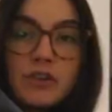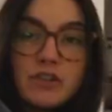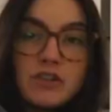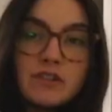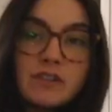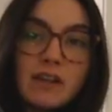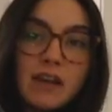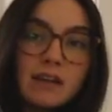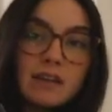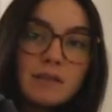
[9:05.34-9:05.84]
They're
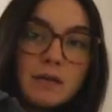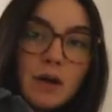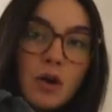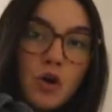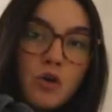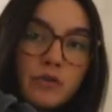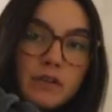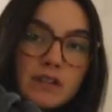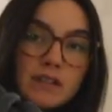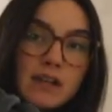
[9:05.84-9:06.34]
just like
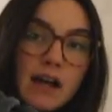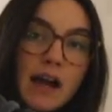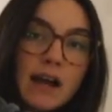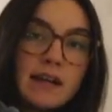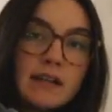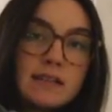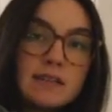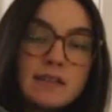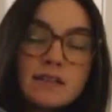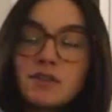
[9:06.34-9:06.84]

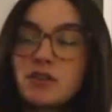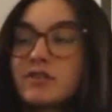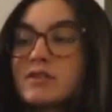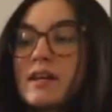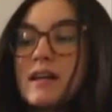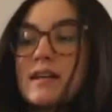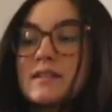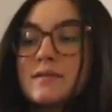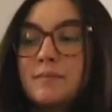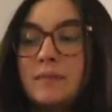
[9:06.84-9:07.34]
oversized. They're
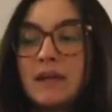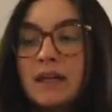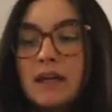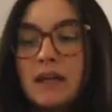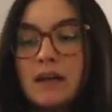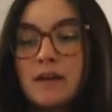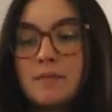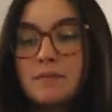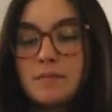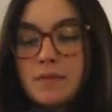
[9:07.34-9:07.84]
size
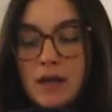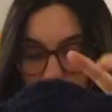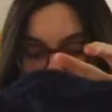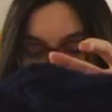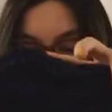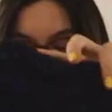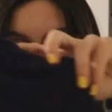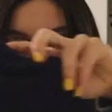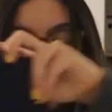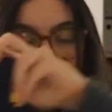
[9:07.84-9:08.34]
medium,
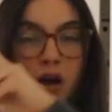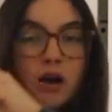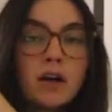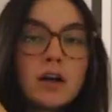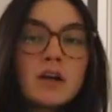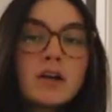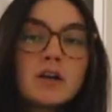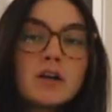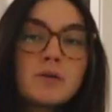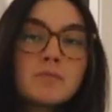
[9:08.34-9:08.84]
so they
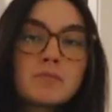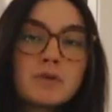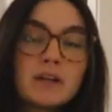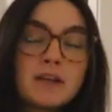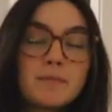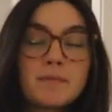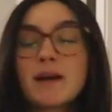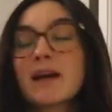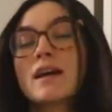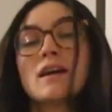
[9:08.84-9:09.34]
are
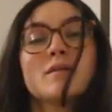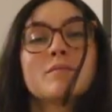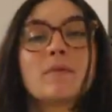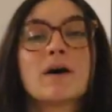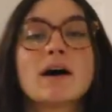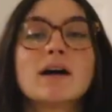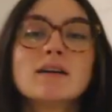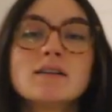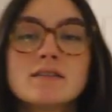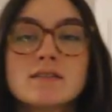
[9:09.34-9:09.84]
pretty big,
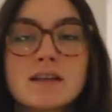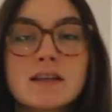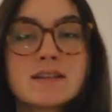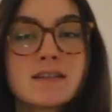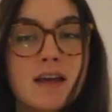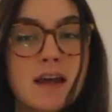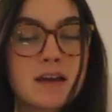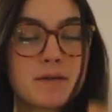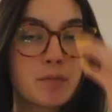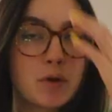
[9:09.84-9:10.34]
but it's
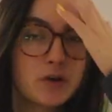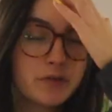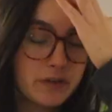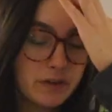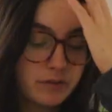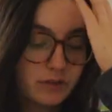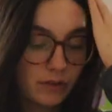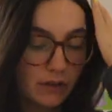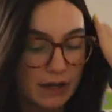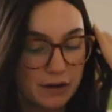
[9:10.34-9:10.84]
like
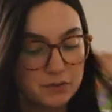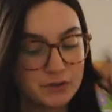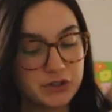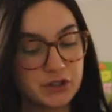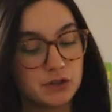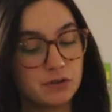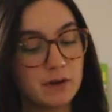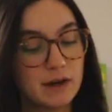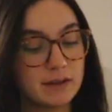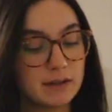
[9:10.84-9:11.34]
perfect for
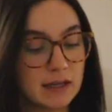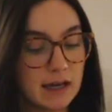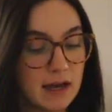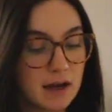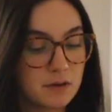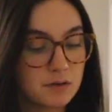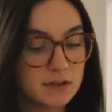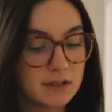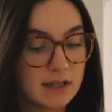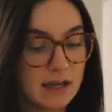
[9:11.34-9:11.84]
lounging around the
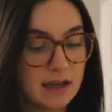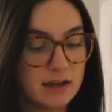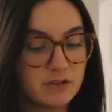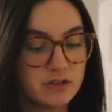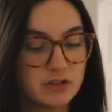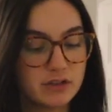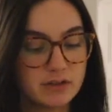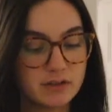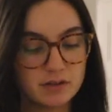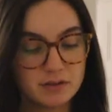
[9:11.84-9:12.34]
house and
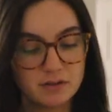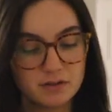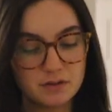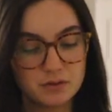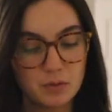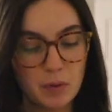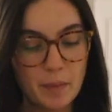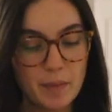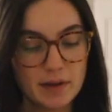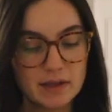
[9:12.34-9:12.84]
just
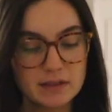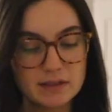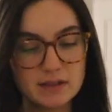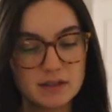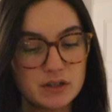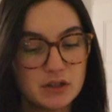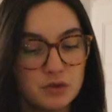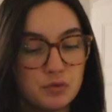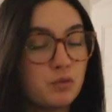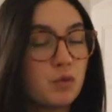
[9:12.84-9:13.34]
sweatpants
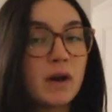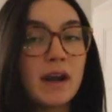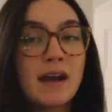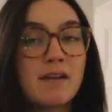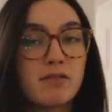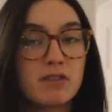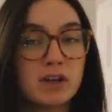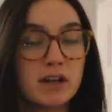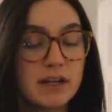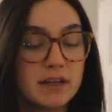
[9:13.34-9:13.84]
to do
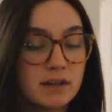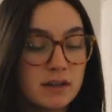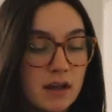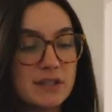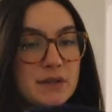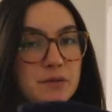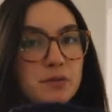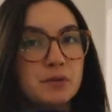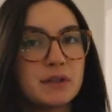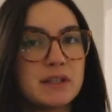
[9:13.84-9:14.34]
whatever in
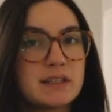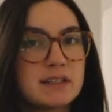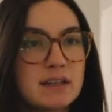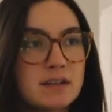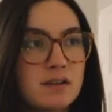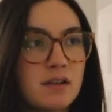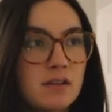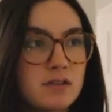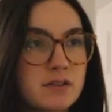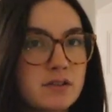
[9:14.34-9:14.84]
because they were only
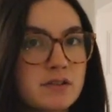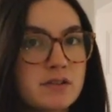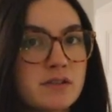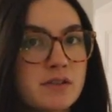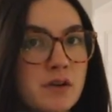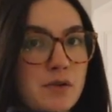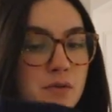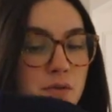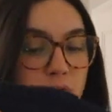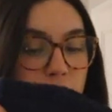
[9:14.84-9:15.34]
$10,
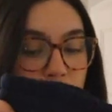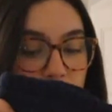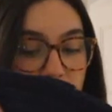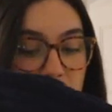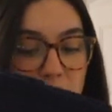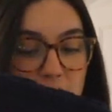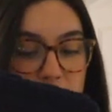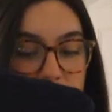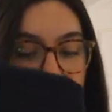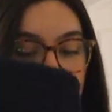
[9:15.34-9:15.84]
so
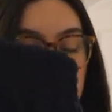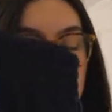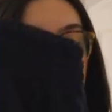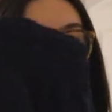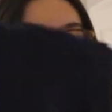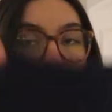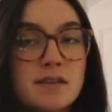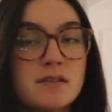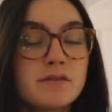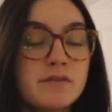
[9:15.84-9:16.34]
very
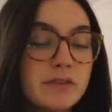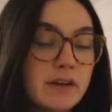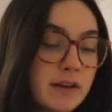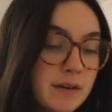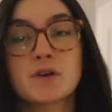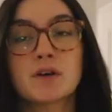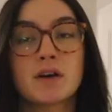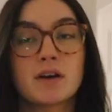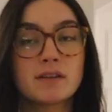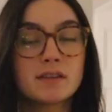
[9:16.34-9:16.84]
inexpensive.
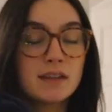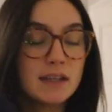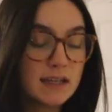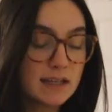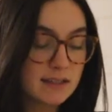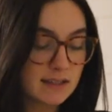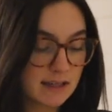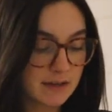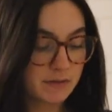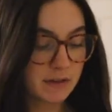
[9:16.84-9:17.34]
So I got
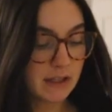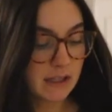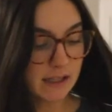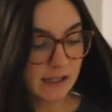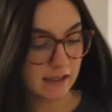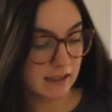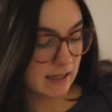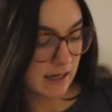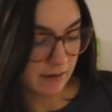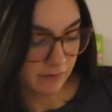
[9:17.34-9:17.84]
these and I really
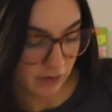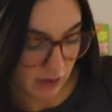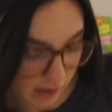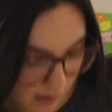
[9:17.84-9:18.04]
like the navy